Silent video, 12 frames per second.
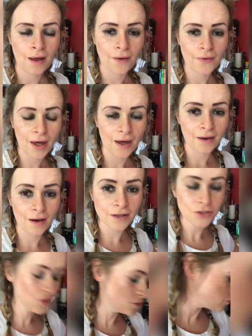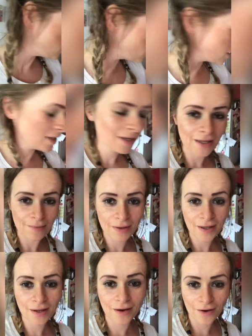Okay, I don't know if you can hear
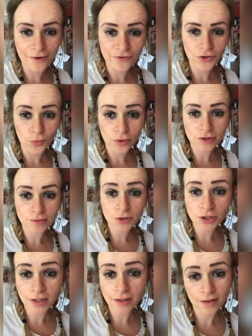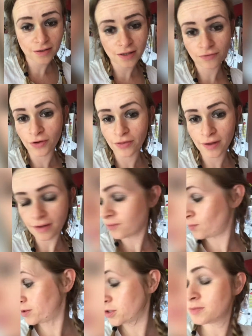me over the washing machine as I've got the
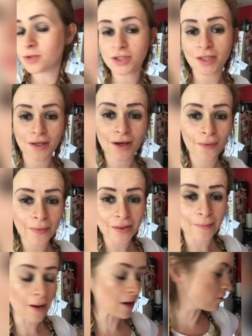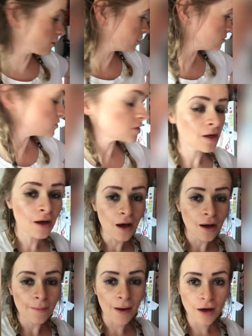washing machine going in the background,
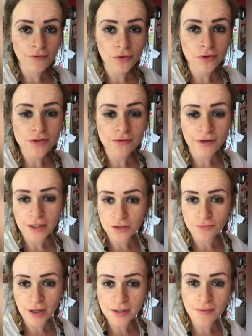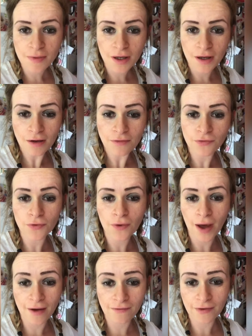but I've also found a recipe for
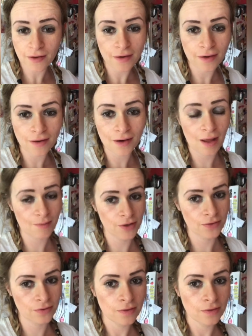a vegan lemon